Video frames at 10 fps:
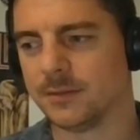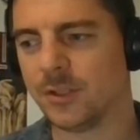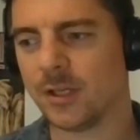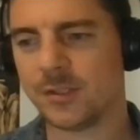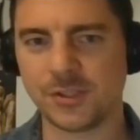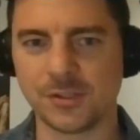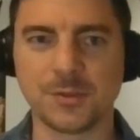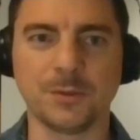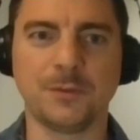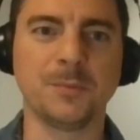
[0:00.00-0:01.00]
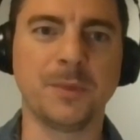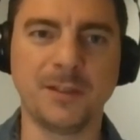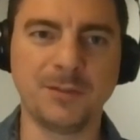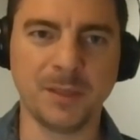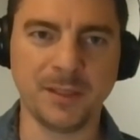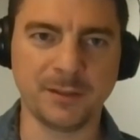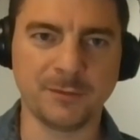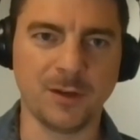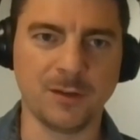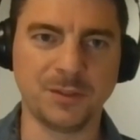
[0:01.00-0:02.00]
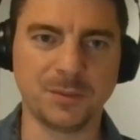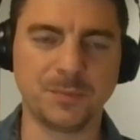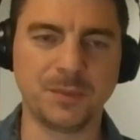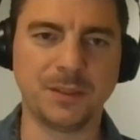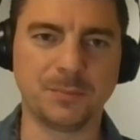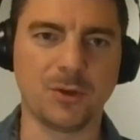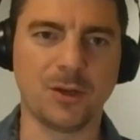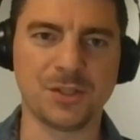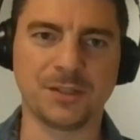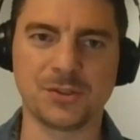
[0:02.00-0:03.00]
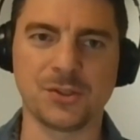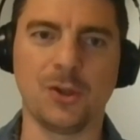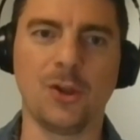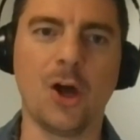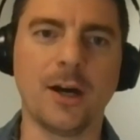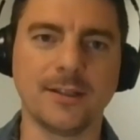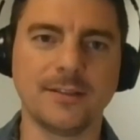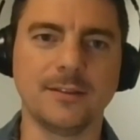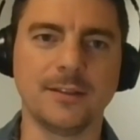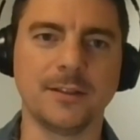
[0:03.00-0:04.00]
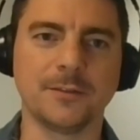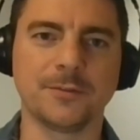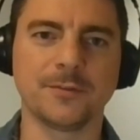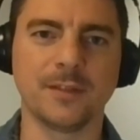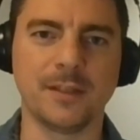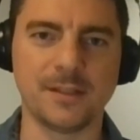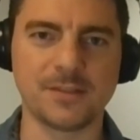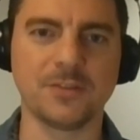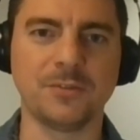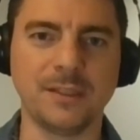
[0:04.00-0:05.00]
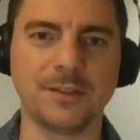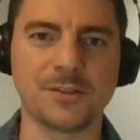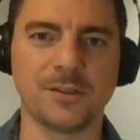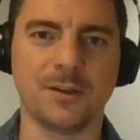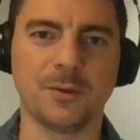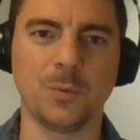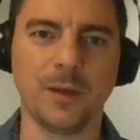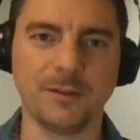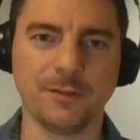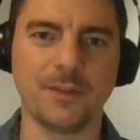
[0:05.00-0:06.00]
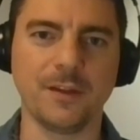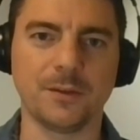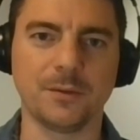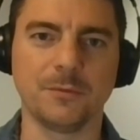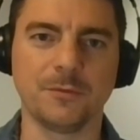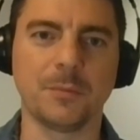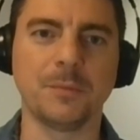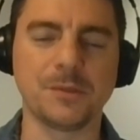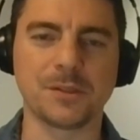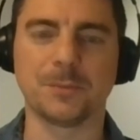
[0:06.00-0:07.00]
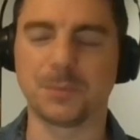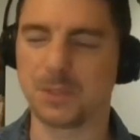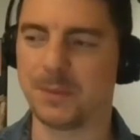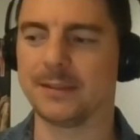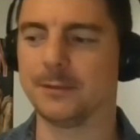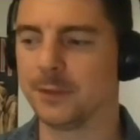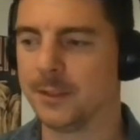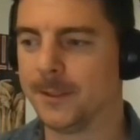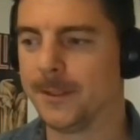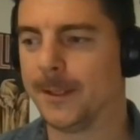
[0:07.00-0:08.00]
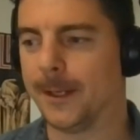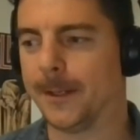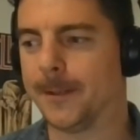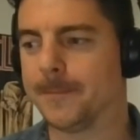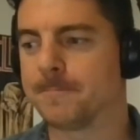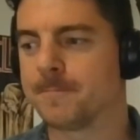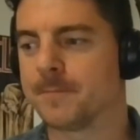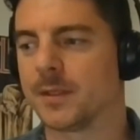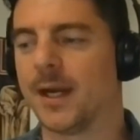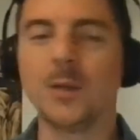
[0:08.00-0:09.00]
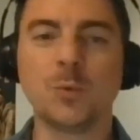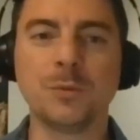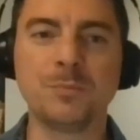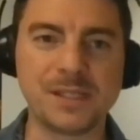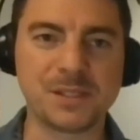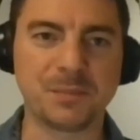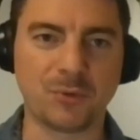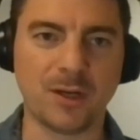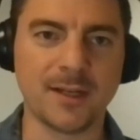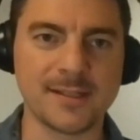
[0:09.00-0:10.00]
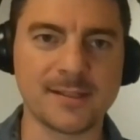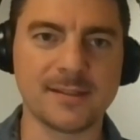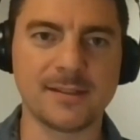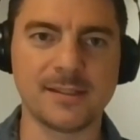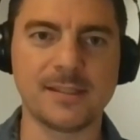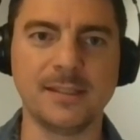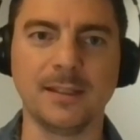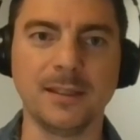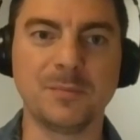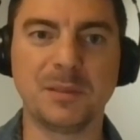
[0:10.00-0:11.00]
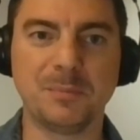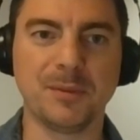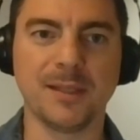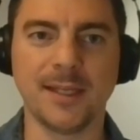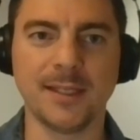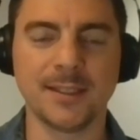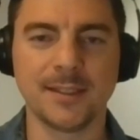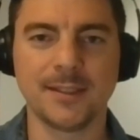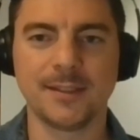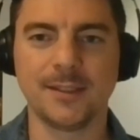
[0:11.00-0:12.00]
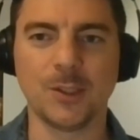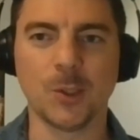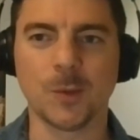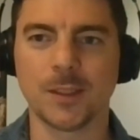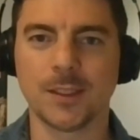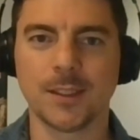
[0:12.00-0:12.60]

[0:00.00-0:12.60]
not just the two of you, but everybody involved in the project, there's a lot of history, there's a lot of wealth there from a musical perspective. I wouldn't be surprised to see the limit play, you know,